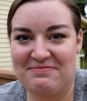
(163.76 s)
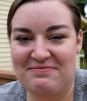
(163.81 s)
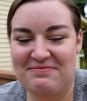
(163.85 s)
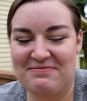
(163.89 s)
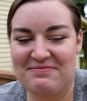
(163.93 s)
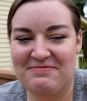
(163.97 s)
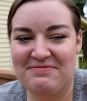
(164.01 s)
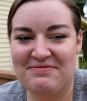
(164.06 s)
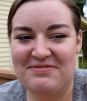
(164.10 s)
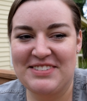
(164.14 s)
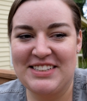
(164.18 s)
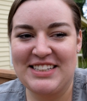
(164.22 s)

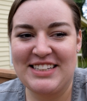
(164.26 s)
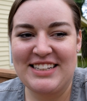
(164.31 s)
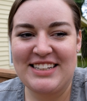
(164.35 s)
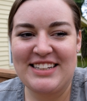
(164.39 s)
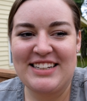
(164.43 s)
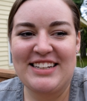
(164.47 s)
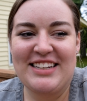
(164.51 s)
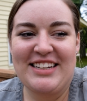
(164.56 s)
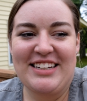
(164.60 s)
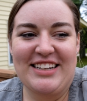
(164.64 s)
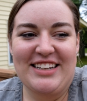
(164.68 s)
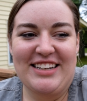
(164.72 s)

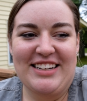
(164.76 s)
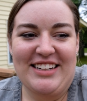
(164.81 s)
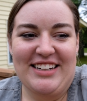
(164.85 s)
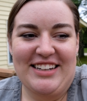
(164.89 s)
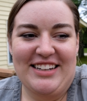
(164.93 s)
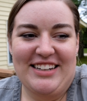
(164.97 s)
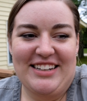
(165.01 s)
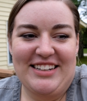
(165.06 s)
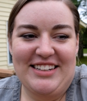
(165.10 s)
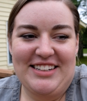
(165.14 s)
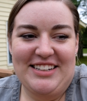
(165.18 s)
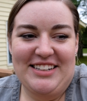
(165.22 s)

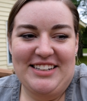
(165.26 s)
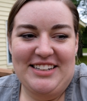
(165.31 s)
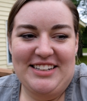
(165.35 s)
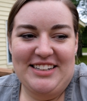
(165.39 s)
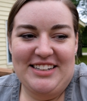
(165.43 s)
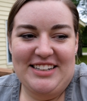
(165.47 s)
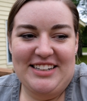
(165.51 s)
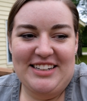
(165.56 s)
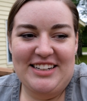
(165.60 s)
Nothing is said.